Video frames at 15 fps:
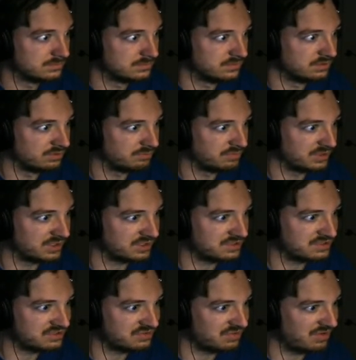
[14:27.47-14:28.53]
Your big
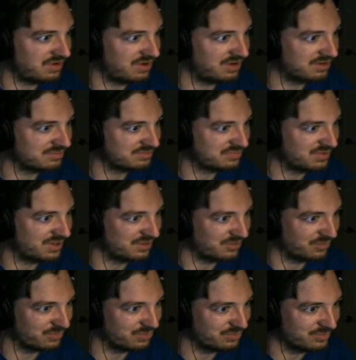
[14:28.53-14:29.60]
strong brother
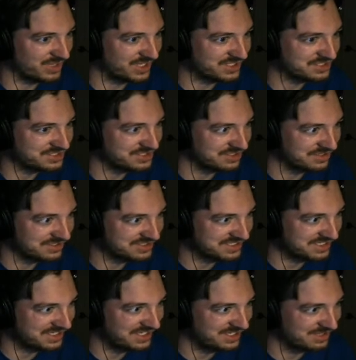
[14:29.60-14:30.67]
will make sure to
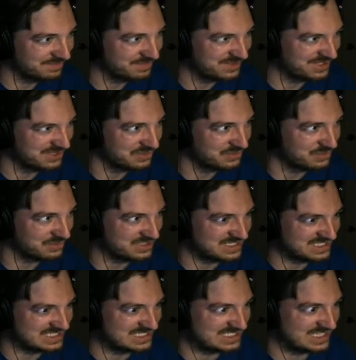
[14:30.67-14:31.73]
keep you
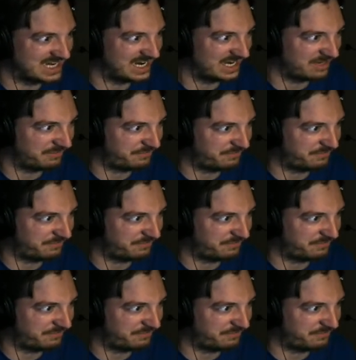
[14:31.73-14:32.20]
safe.